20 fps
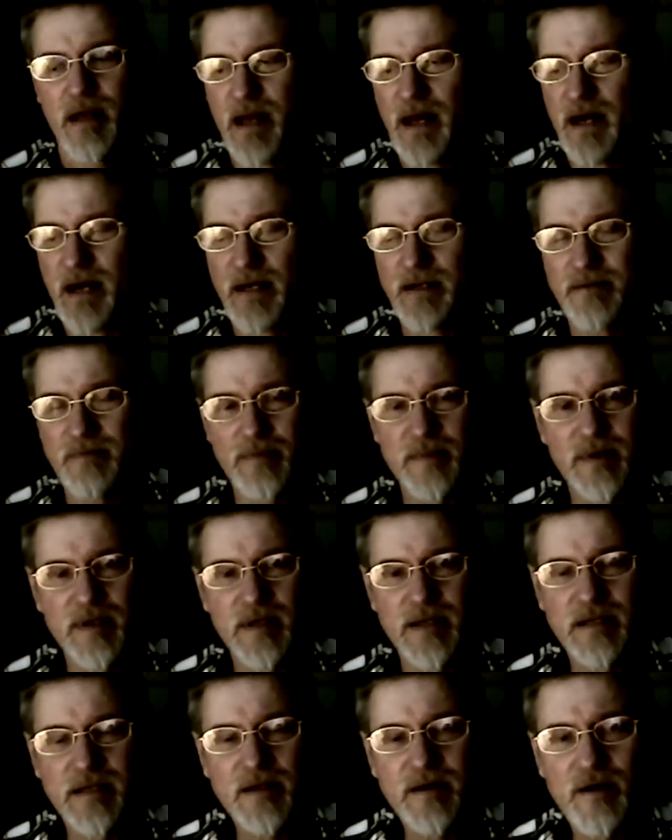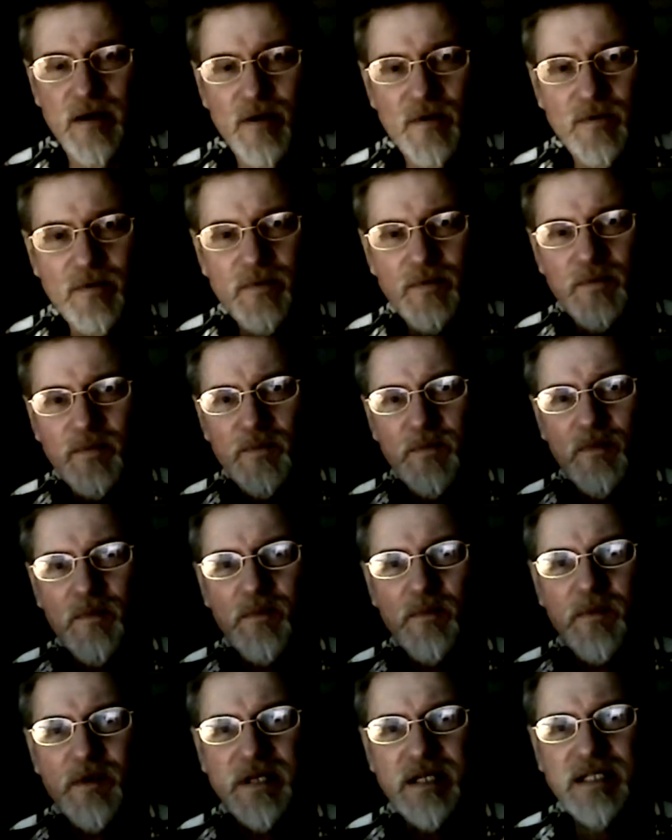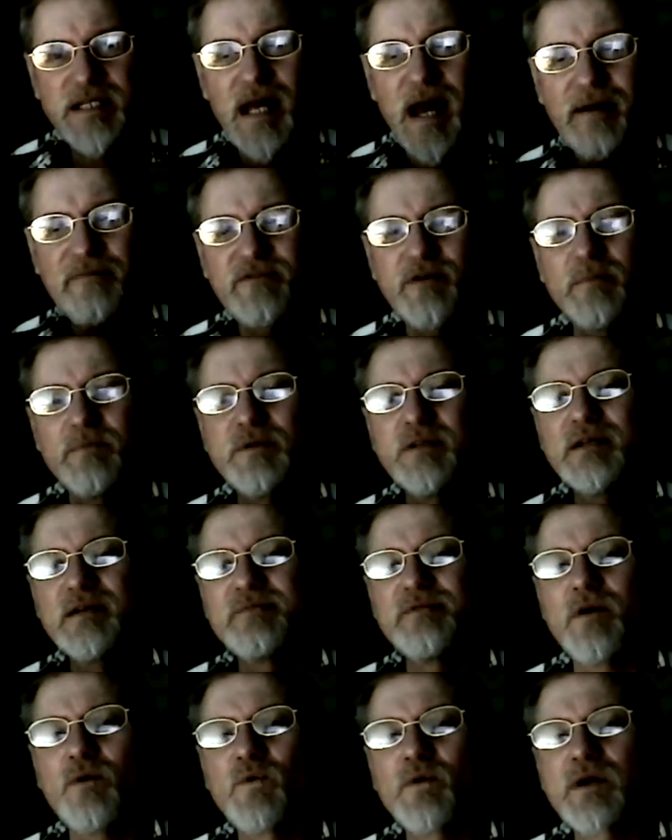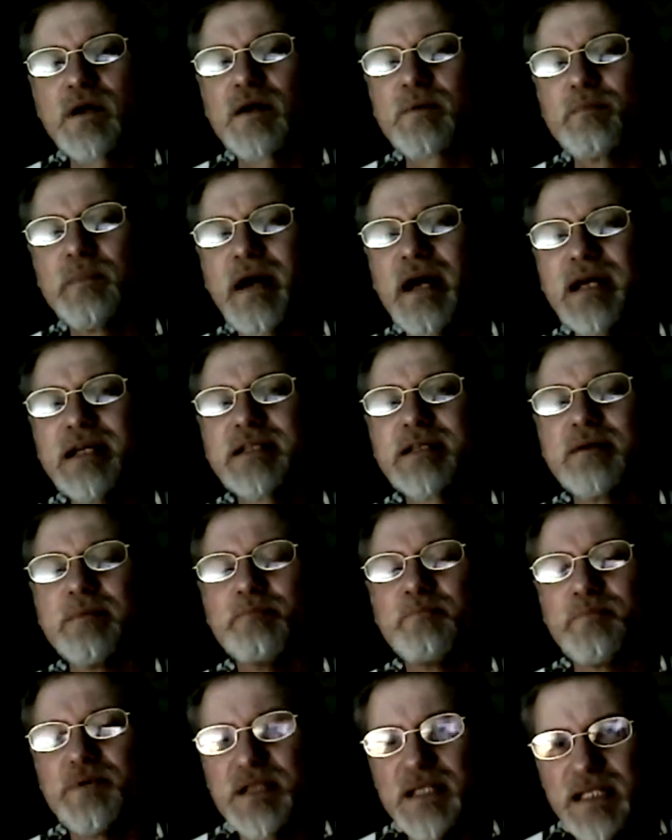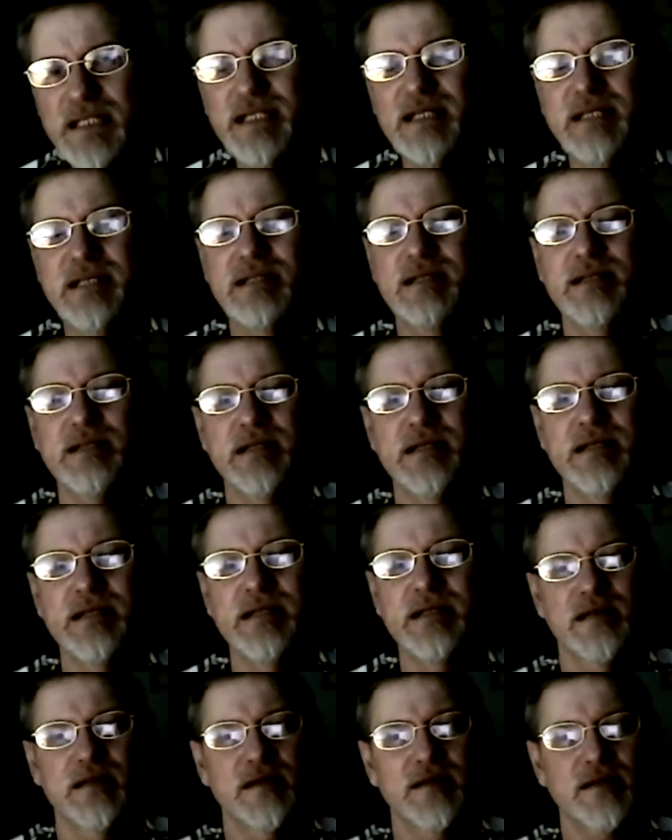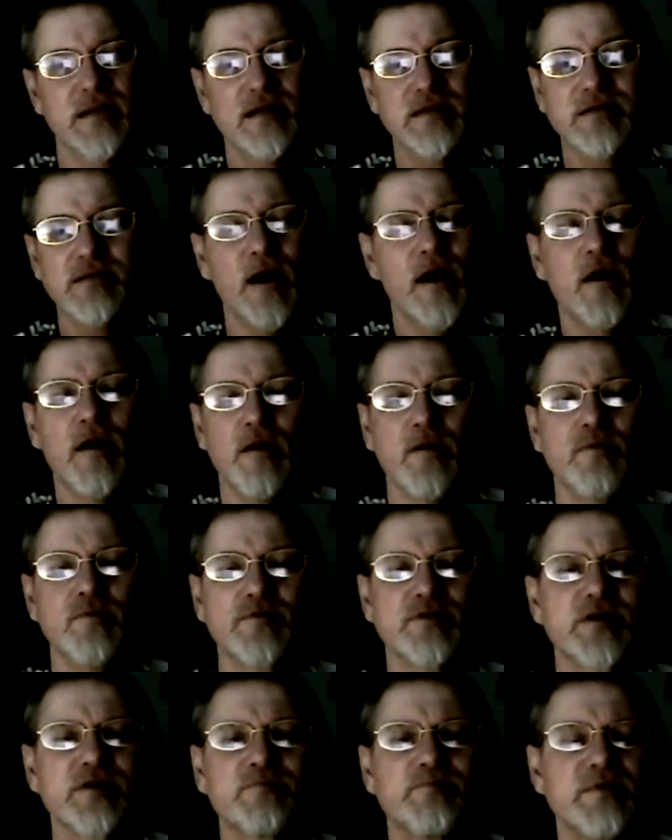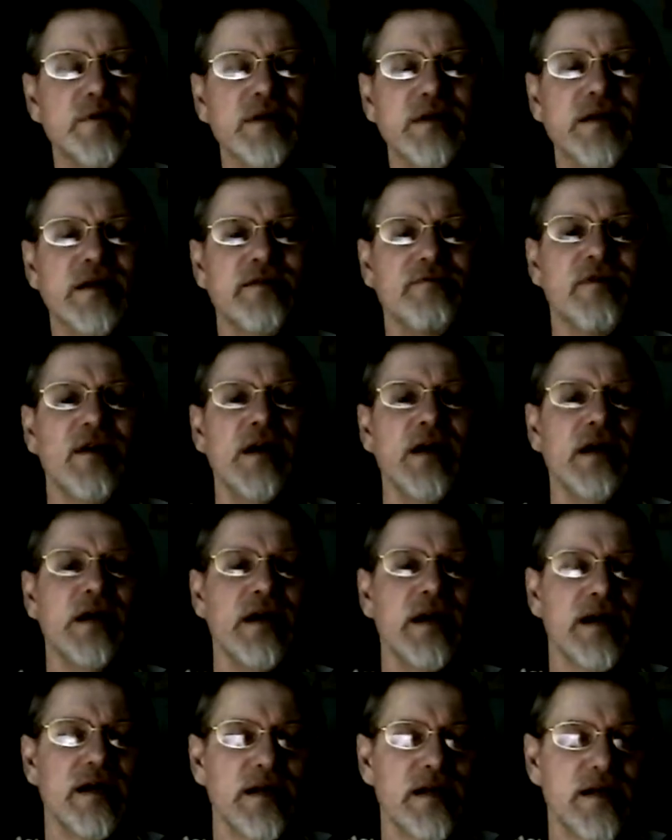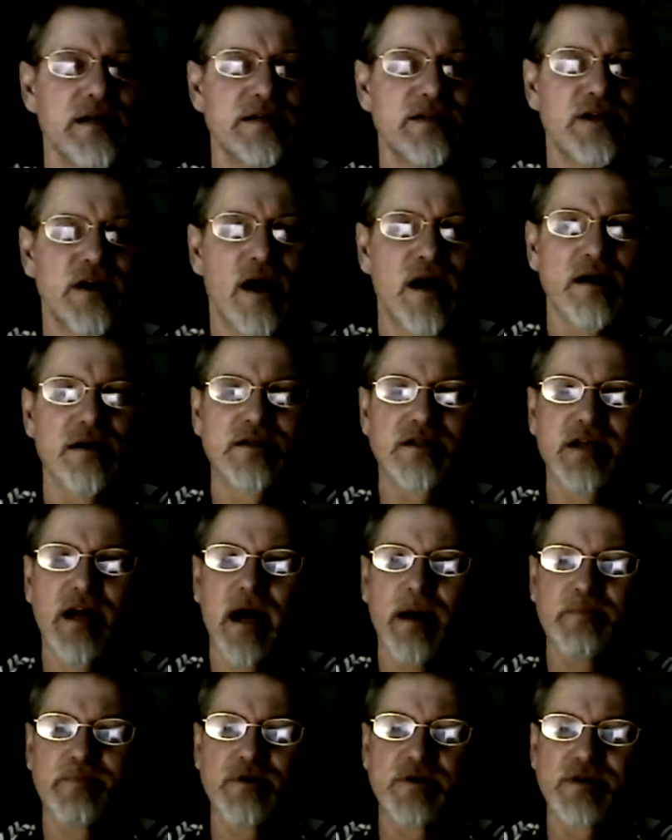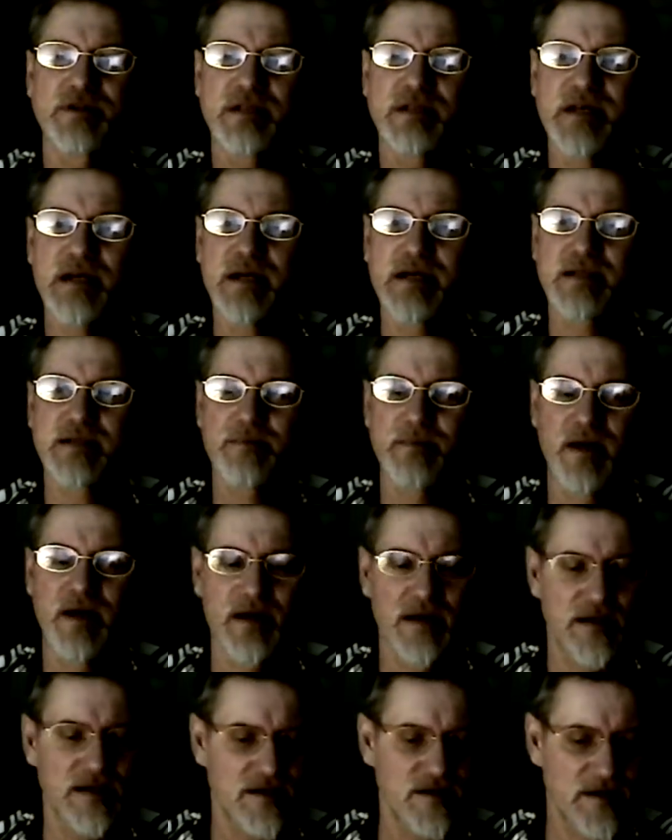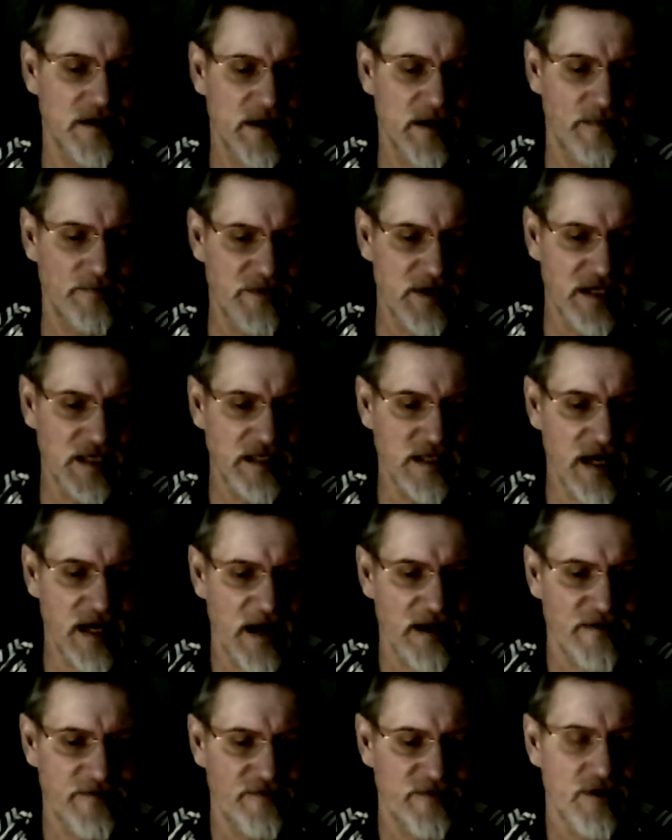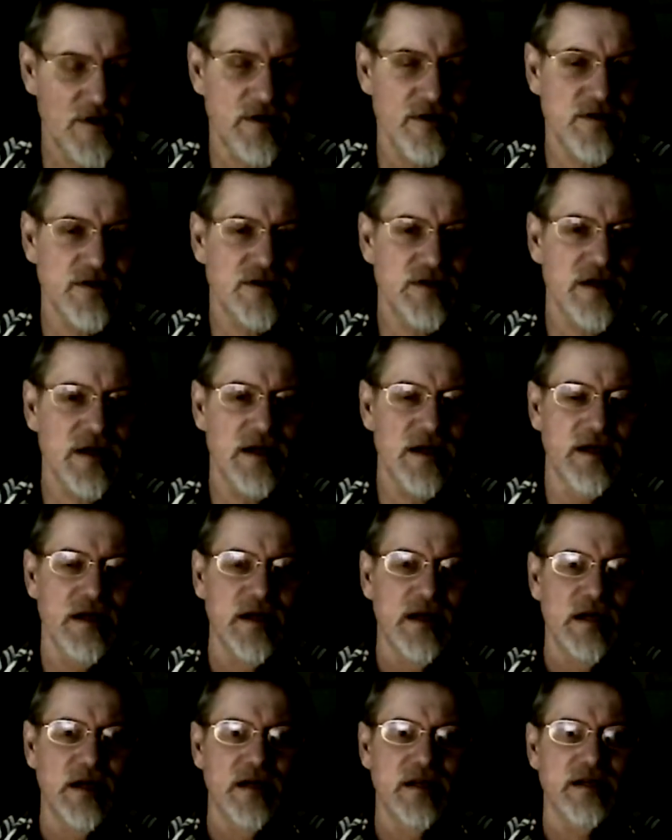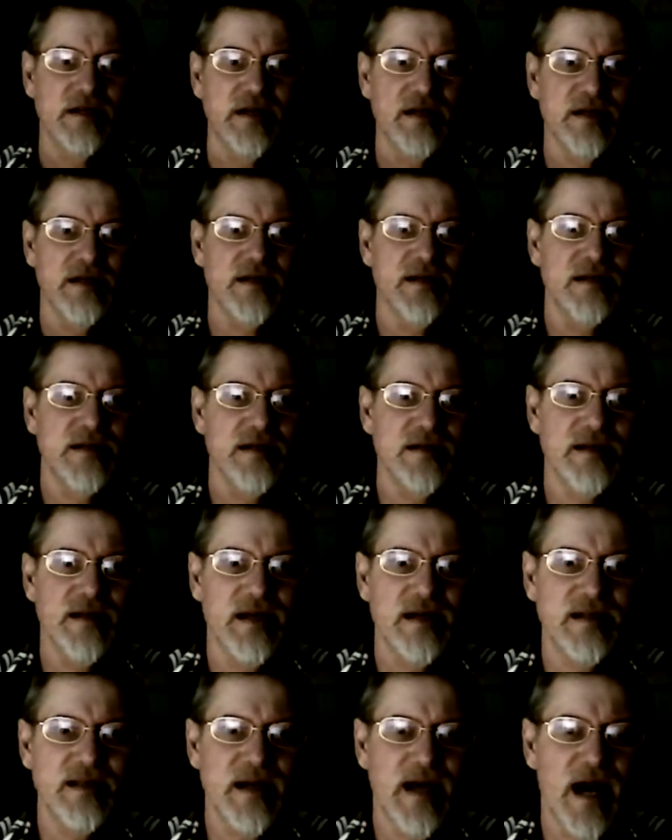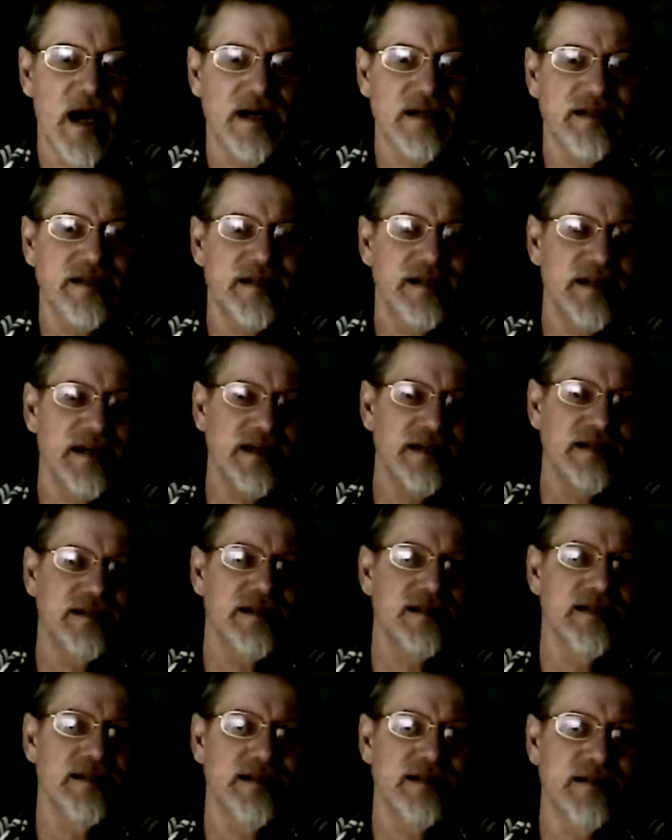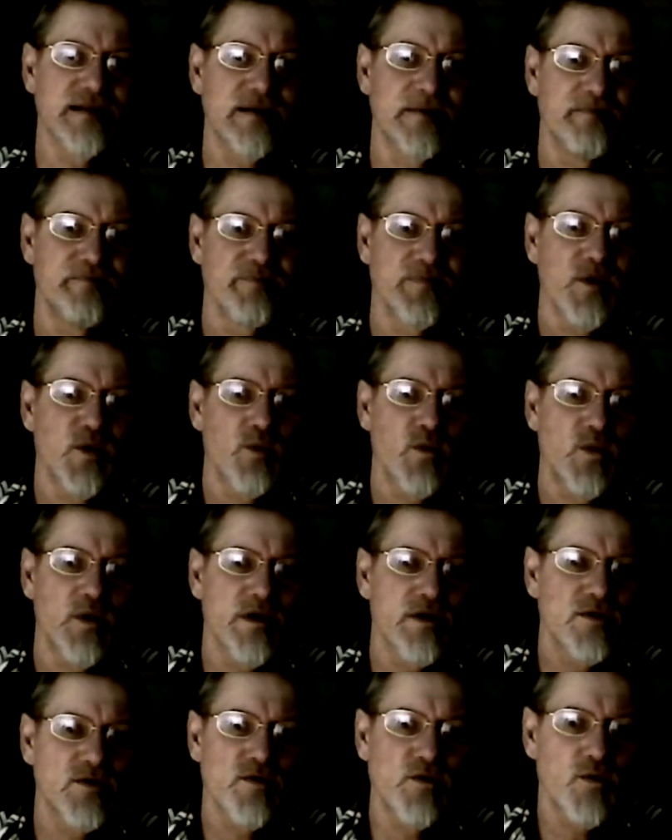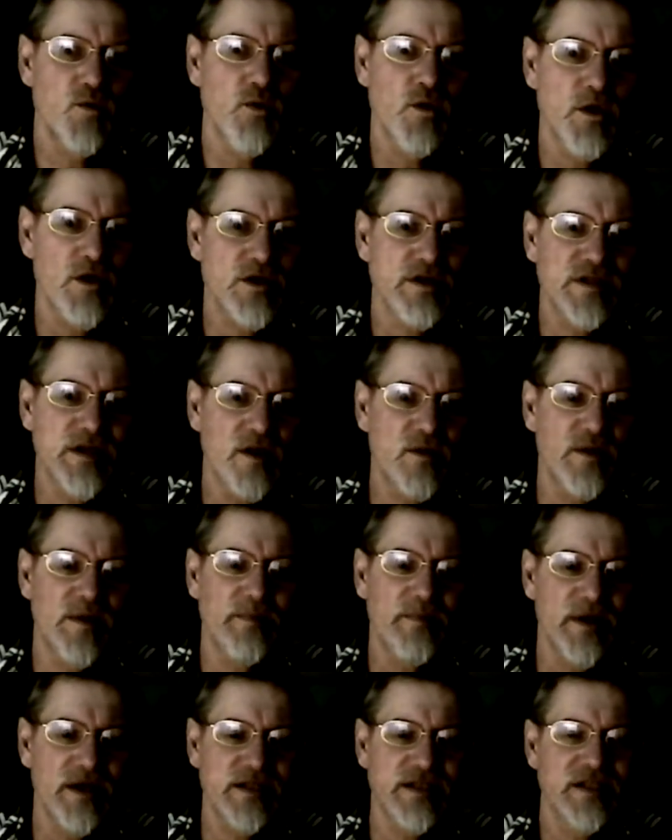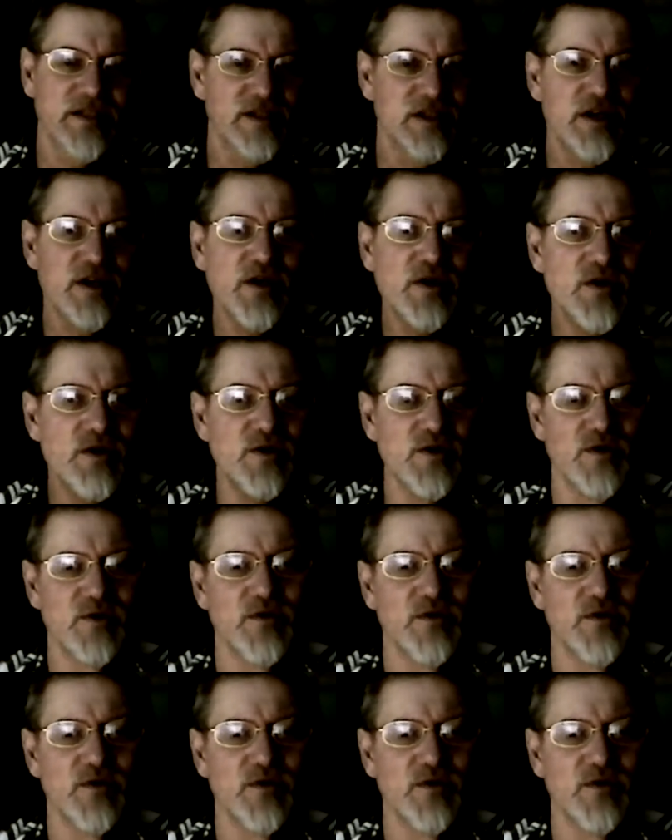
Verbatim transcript: And, you know, we just have to believe that we're made complete. That's all. Just believe. And in John chapter 6, I'm not going to look up the exact verse. Uh, Jesus, they, they asked Jesus, what are the works that we must do?